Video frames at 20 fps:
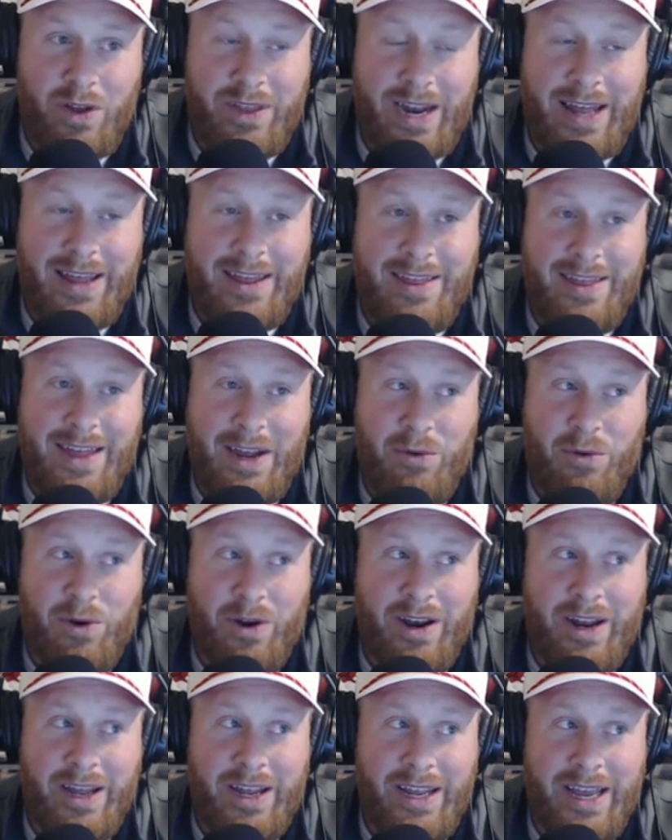that I think we're
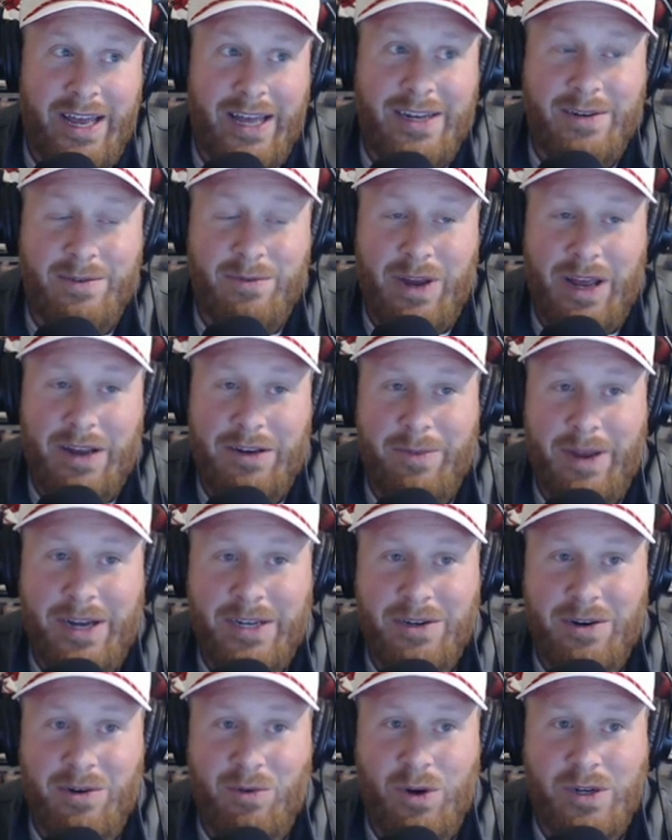going to get, we have to make
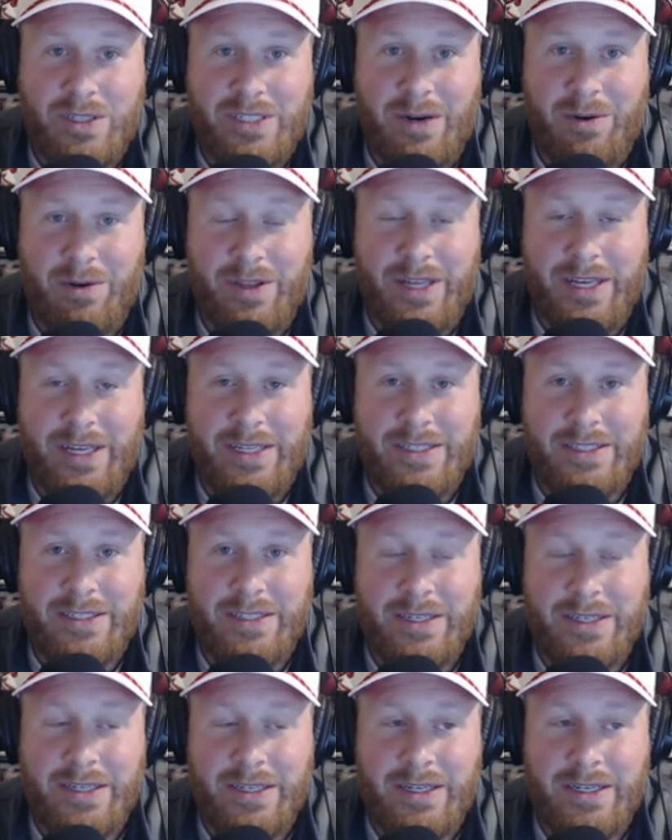sure it works out with his